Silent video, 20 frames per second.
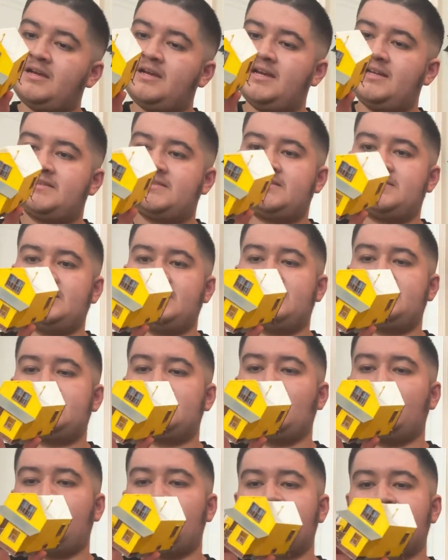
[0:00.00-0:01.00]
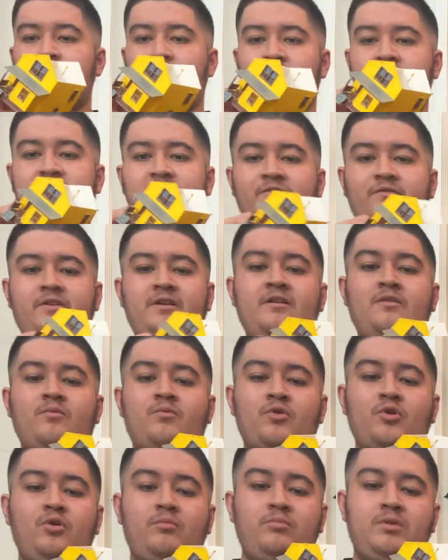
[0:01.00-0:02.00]
It's so much more different in
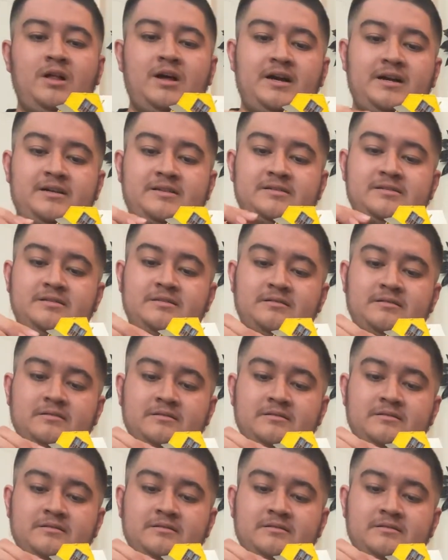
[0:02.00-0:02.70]
Roblox.